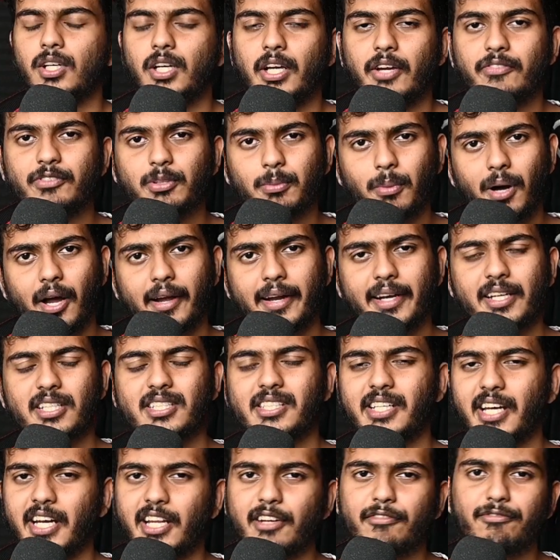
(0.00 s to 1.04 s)
If the market is
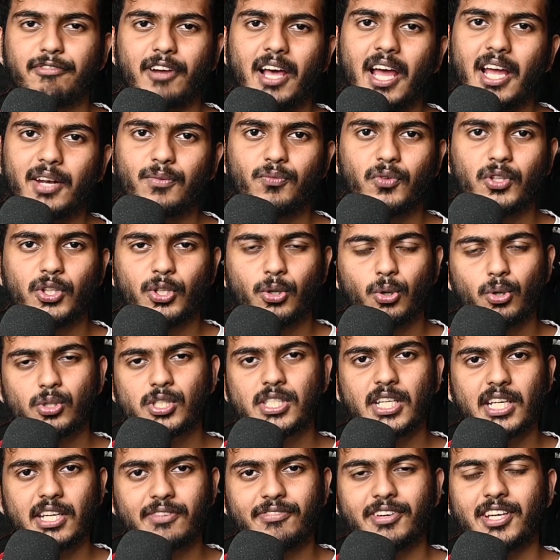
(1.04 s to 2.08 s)
trading flat with no
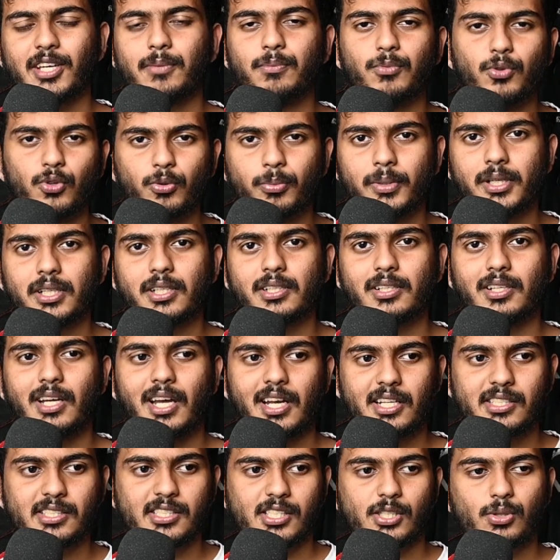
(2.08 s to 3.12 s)
significant movement
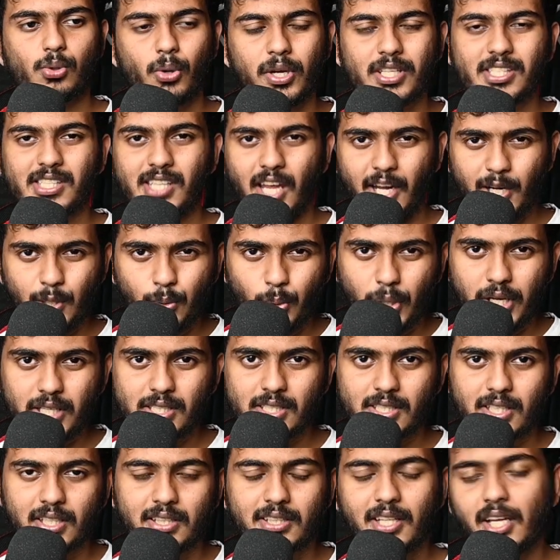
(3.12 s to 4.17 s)
and it's just going
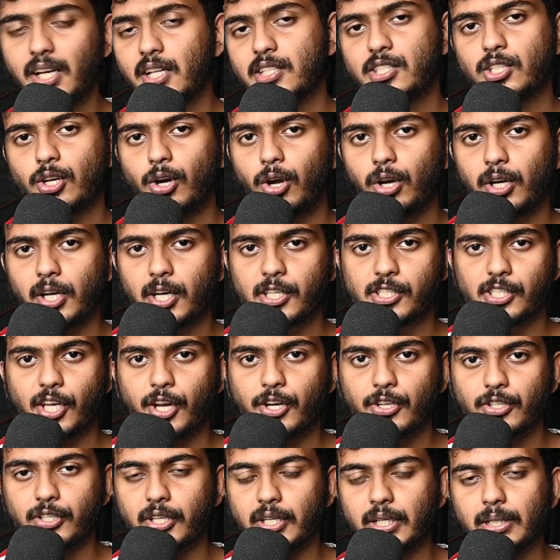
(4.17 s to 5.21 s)
sideways, then it's called a
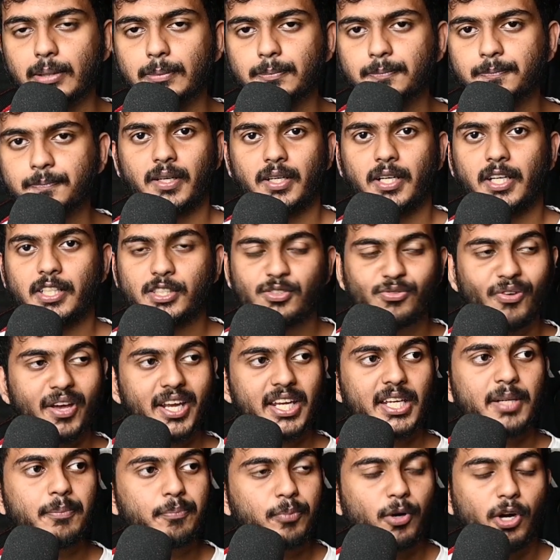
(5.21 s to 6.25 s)
side trend. It's
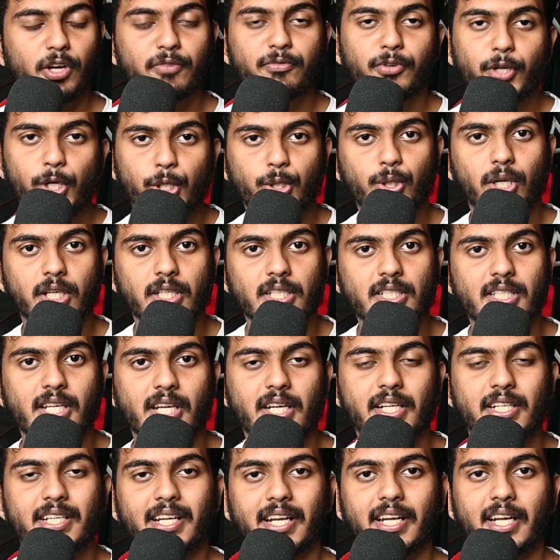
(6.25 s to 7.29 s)
very important for you to understand
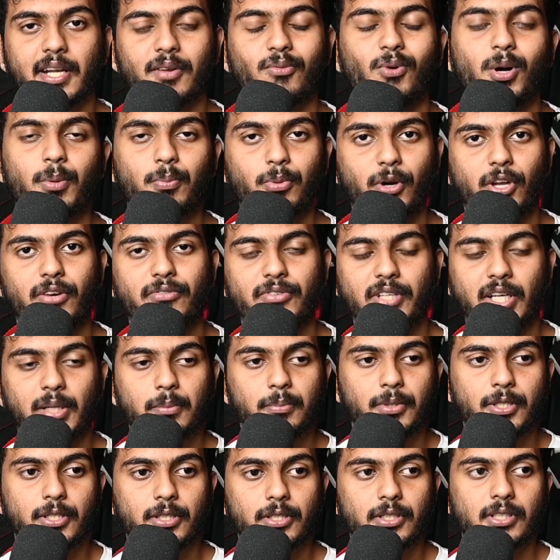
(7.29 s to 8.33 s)
a trend at one point of time,
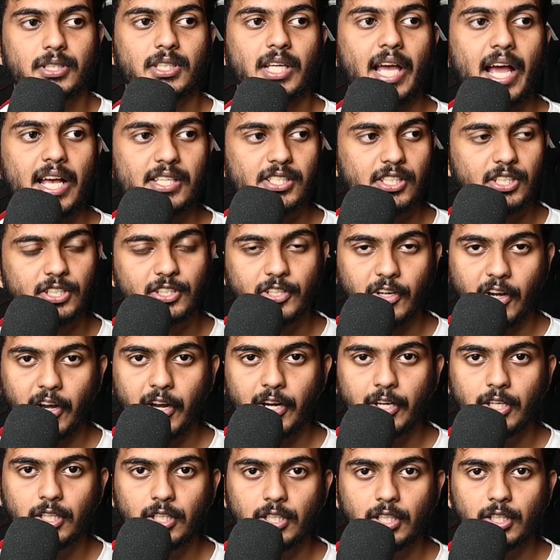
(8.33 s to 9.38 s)
because as a
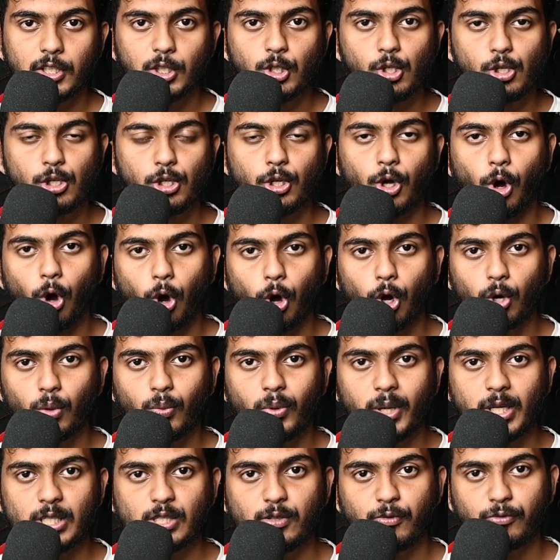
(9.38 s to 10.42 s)
trader, you should
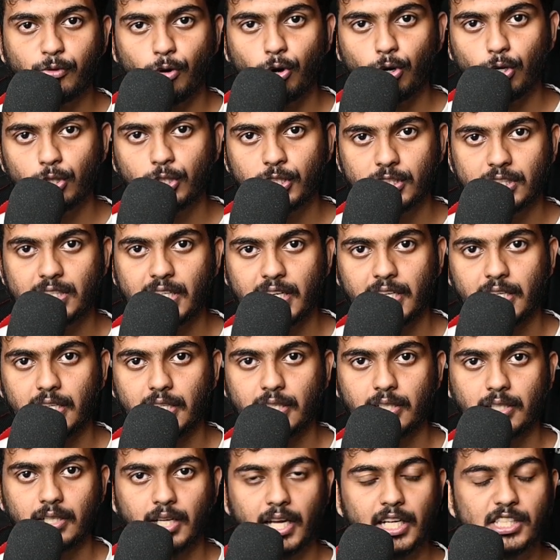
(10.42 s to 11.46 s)
always follow the trend.
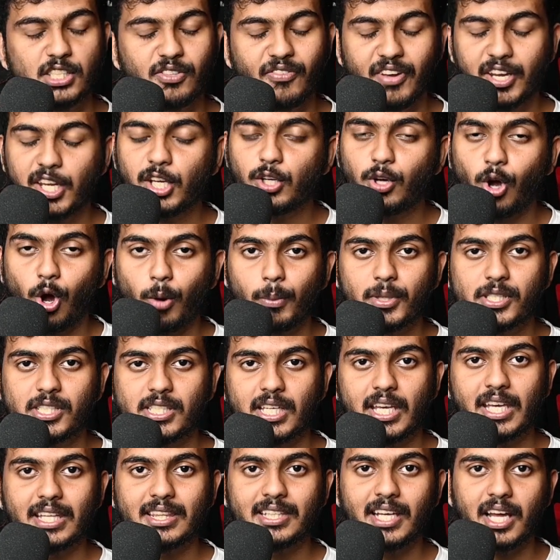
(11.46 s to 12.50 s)
It's a very common
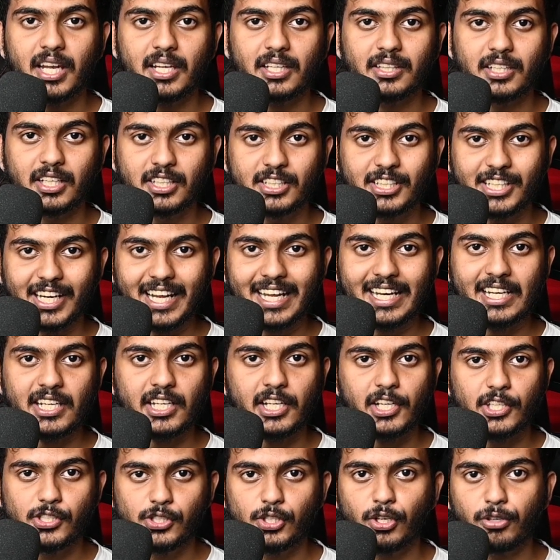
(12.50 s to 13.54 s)
saying that the
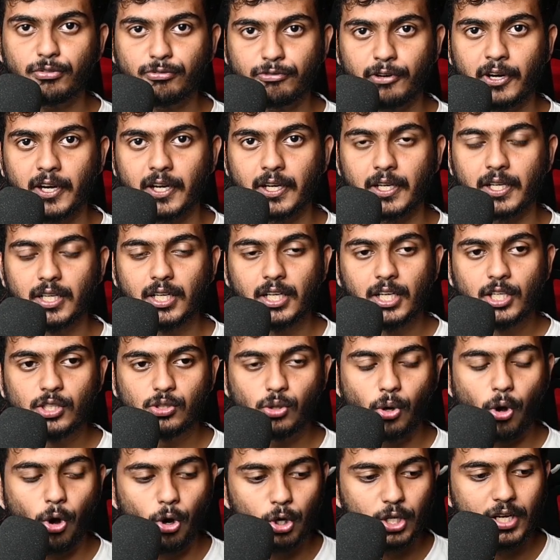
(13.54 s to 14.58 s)
trend is your friend.
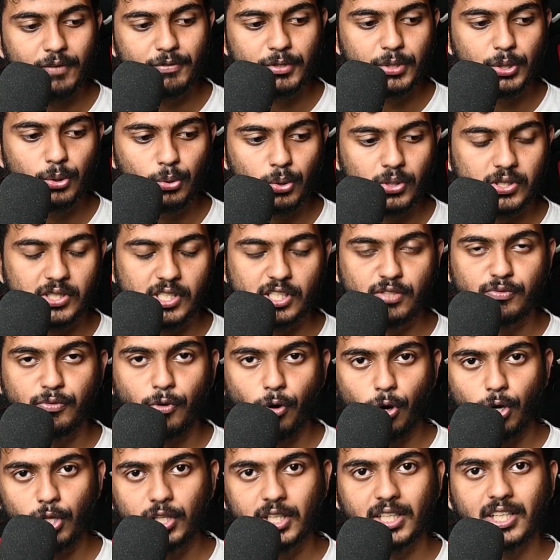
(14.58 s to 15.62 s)
So all you have to do is just
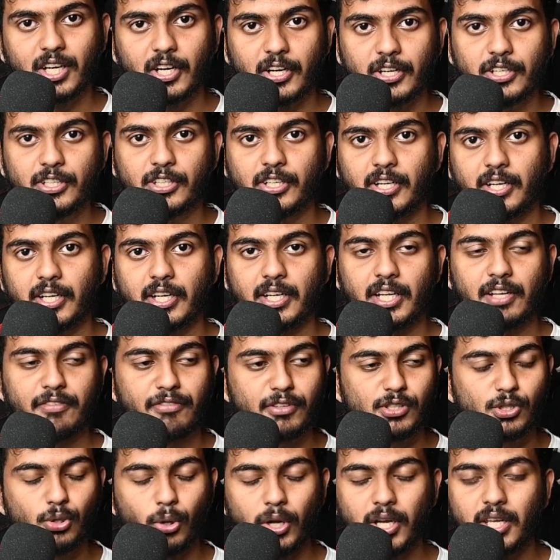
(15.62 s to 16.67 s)
follow the current trend. If
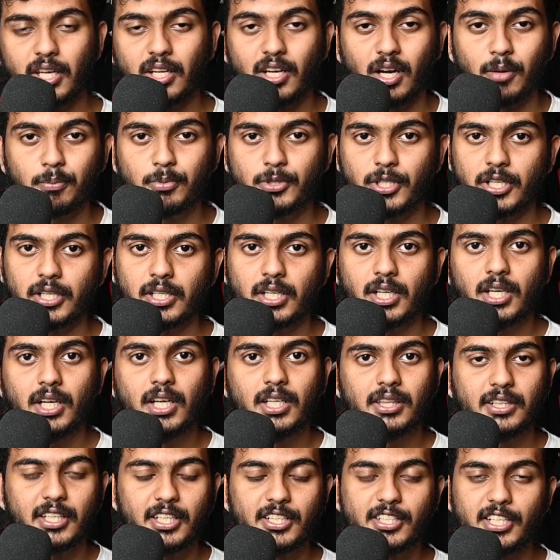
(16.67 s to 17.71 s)
it's going in an uptrend,
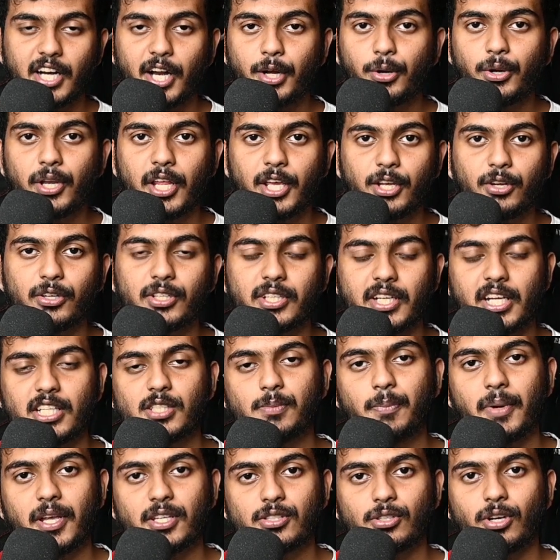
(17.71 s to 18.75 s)
then try to take your trades
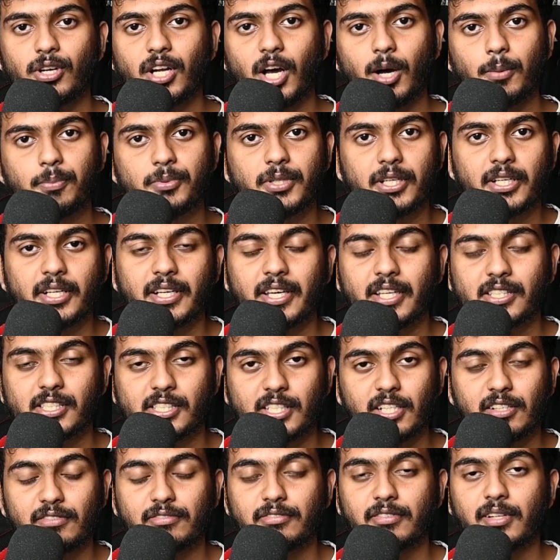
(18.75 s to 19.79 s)
based on uptrending
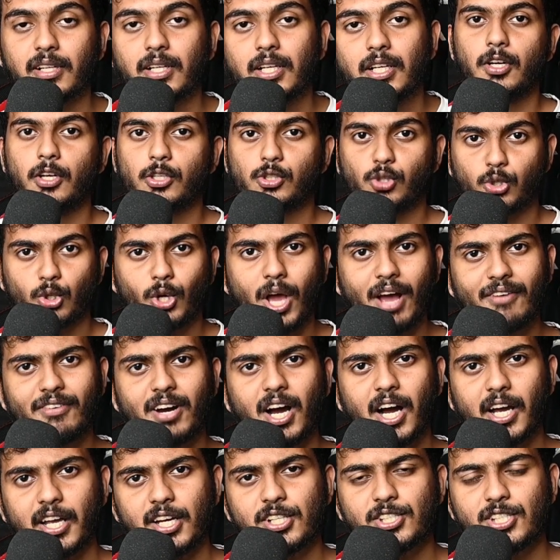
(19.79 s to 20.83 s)
itself. So you have a
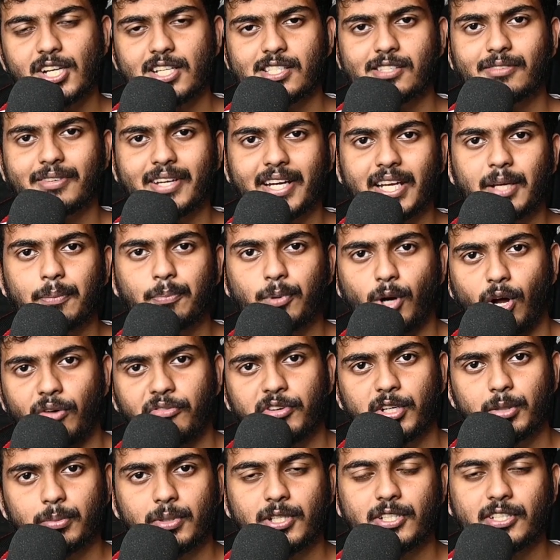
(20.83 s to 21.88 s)
higher chance of getting
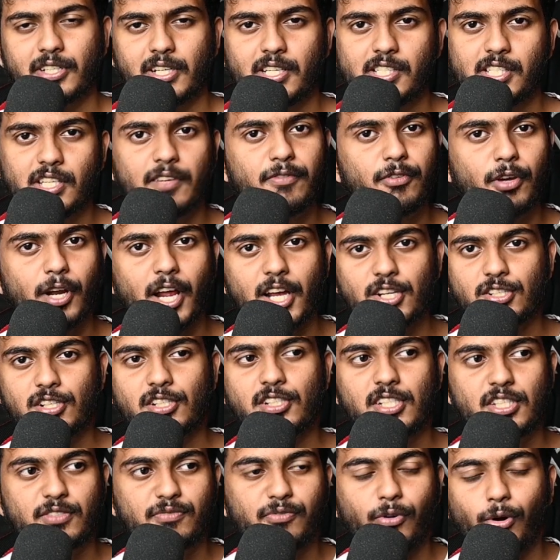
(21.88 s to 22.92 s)
profitable trades if you're actually
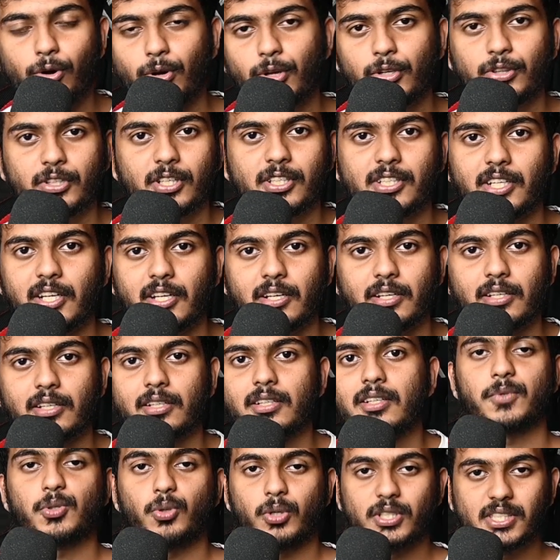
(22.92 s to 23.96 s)
just following the trend.
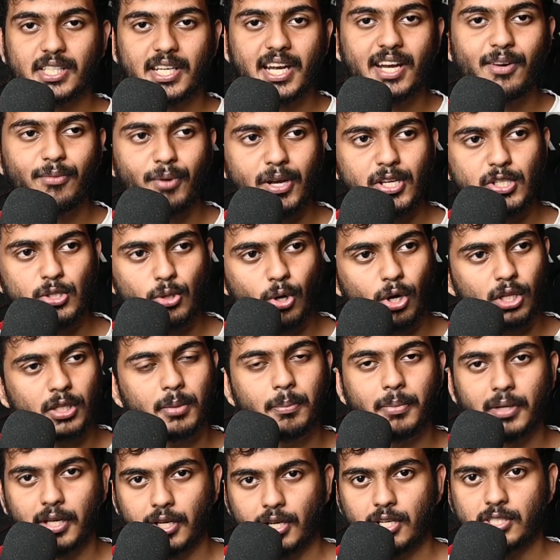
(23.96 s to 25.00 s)
So it's an advice to all the
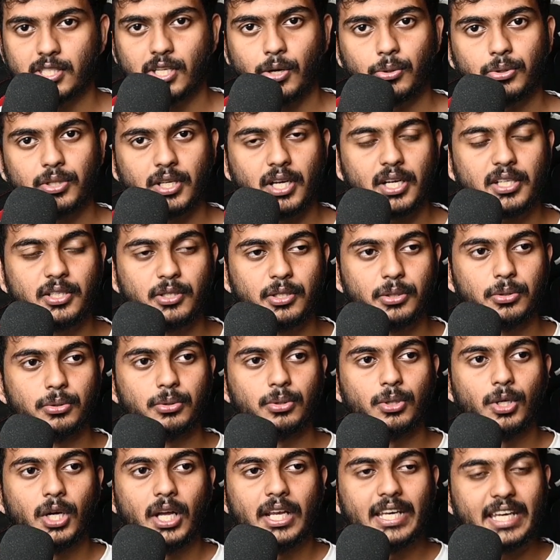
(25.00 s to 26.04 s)
beginners out there
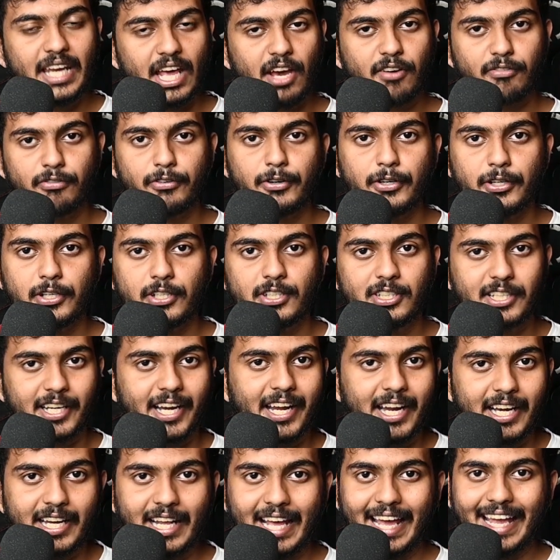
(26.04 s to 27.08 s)
to never
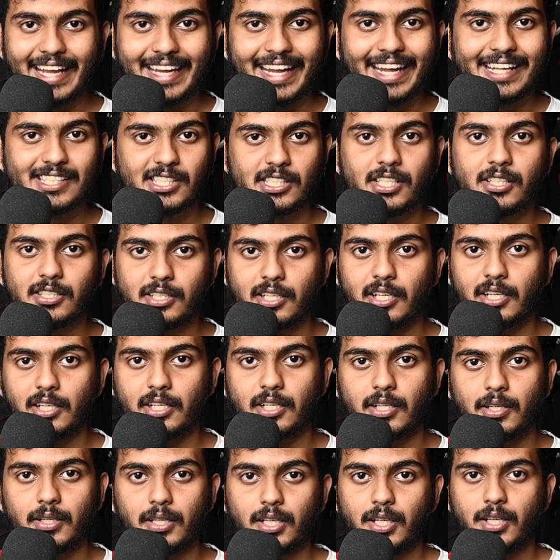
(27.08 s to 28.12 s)
trade against the
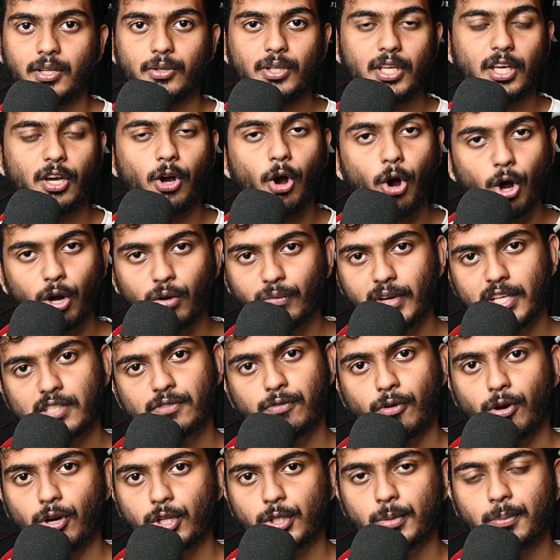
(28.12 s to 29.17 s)
trend. Okay, always
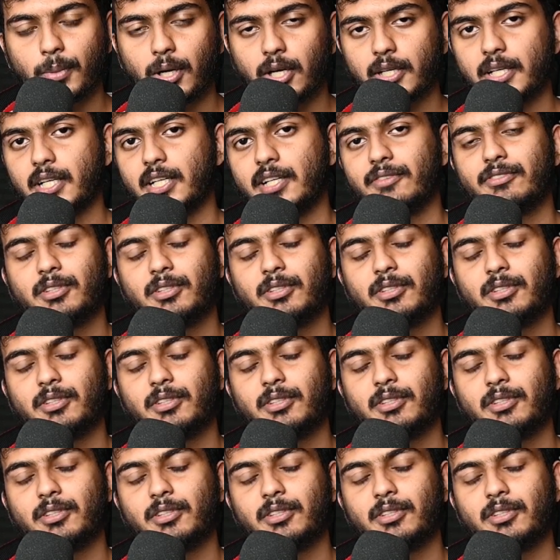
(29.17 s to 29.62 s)
follow the market.